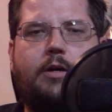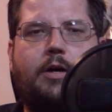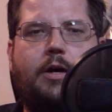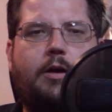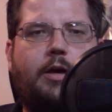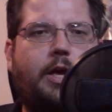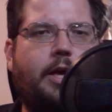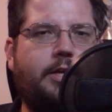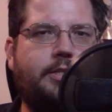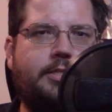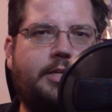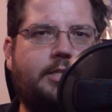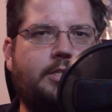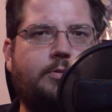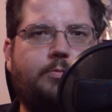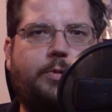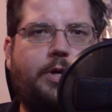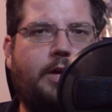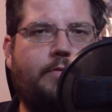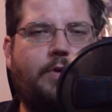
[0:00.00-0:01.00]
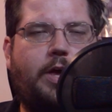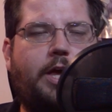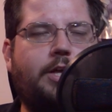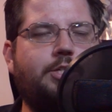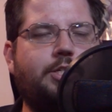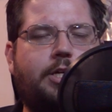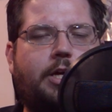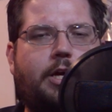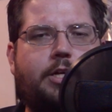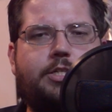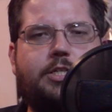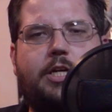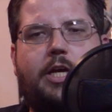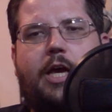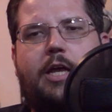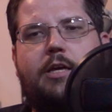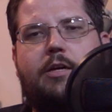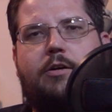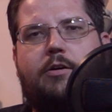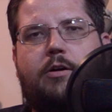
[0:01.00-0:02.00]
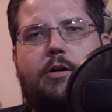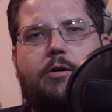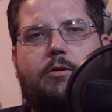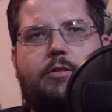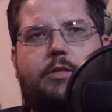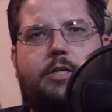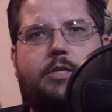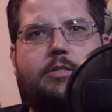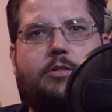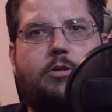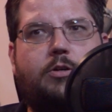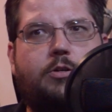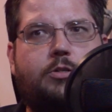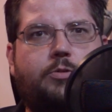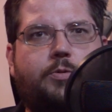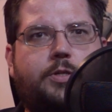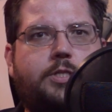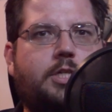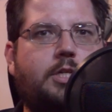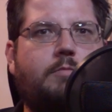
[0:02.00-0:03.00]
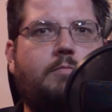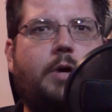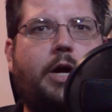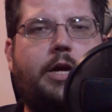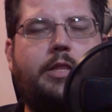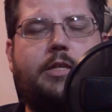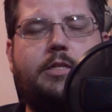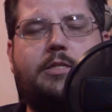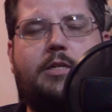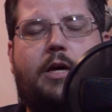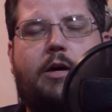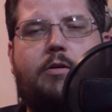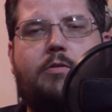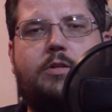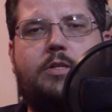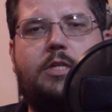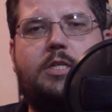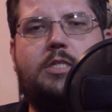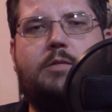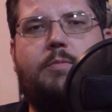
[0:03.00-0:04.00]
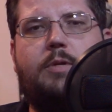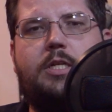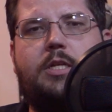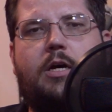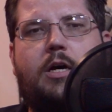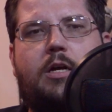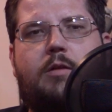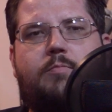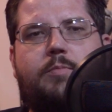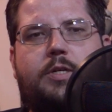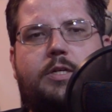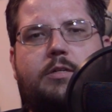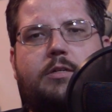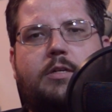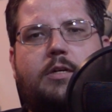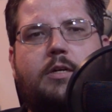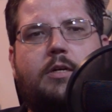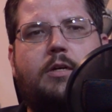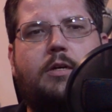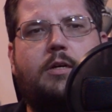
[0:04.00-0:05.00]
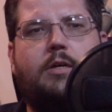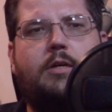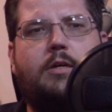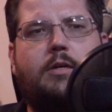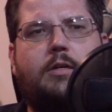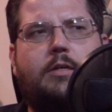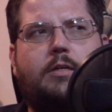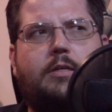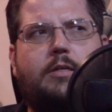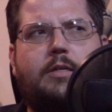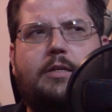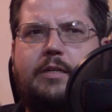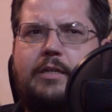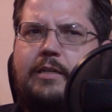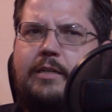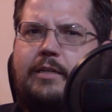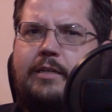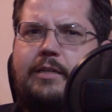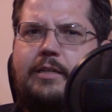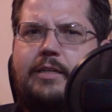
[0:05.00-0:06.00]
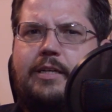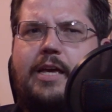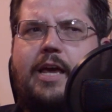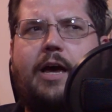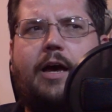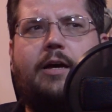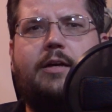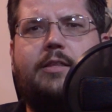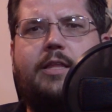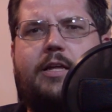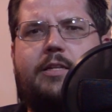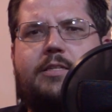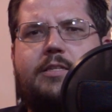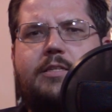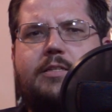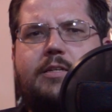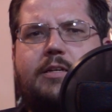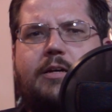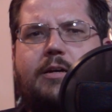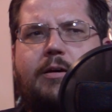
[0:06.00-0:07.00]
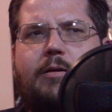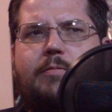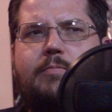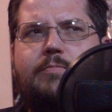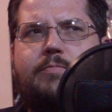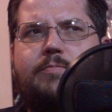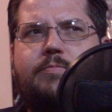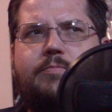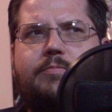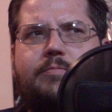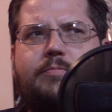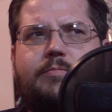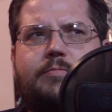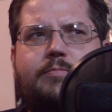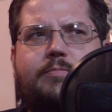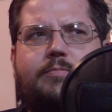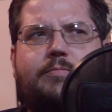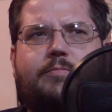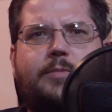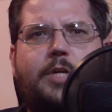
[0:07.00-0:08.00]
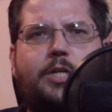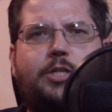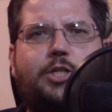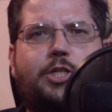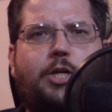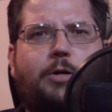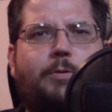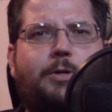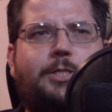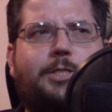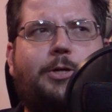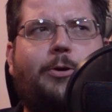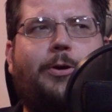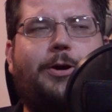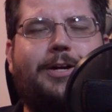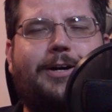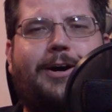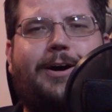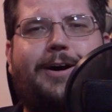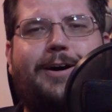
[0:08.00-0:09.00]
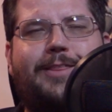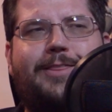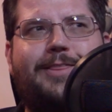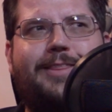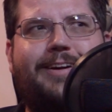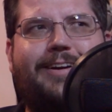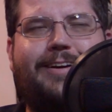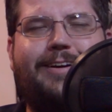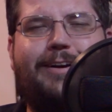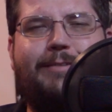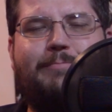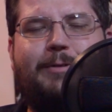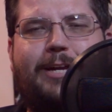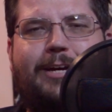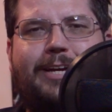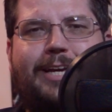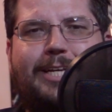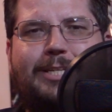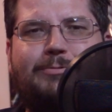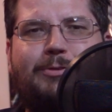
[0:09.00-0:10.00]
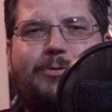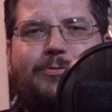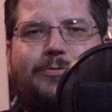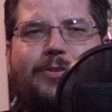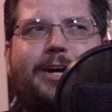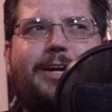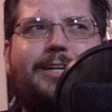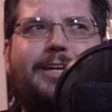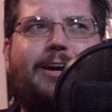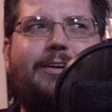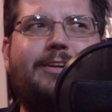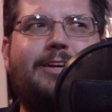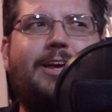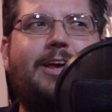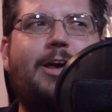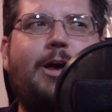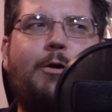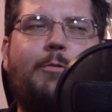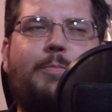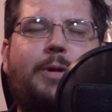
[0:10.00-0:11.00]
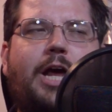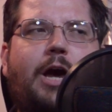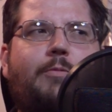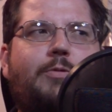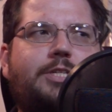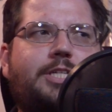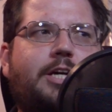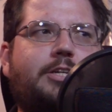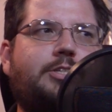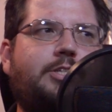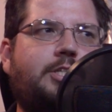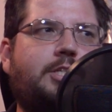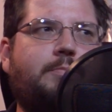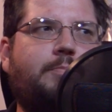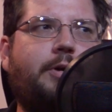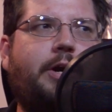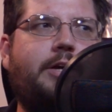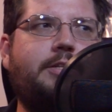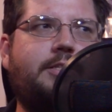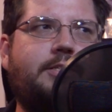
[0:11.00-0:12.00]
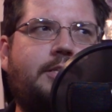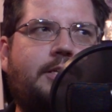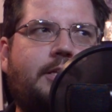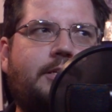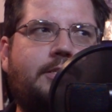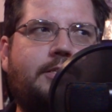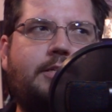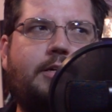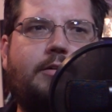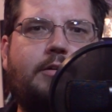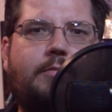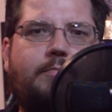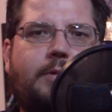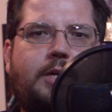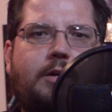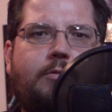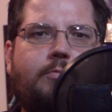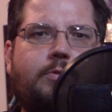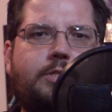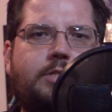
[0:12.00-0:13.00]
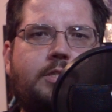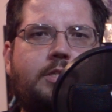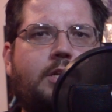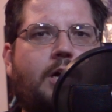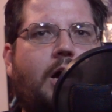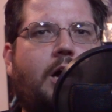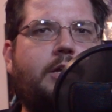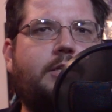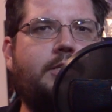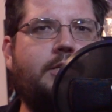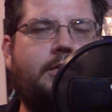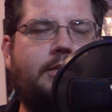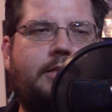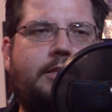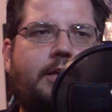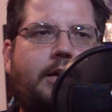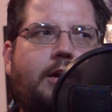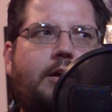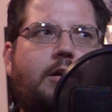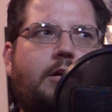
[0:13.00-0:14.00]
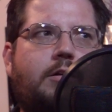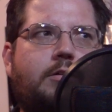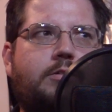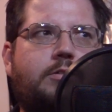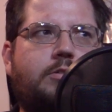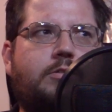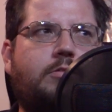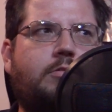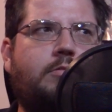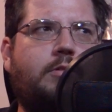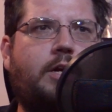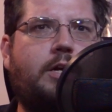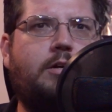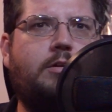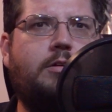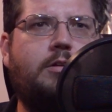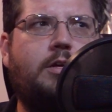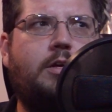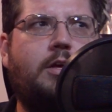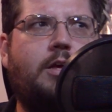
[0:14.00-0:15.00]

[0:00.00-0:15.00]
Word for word: I guess that's the way of edu educating her, or at least her twisted mind. That's how it needs to be done. But yeah, that's... um not sure what's going on there, but I guess we'll find out. But I was actually surprised to see that Sarah Mia was not there. So I don't...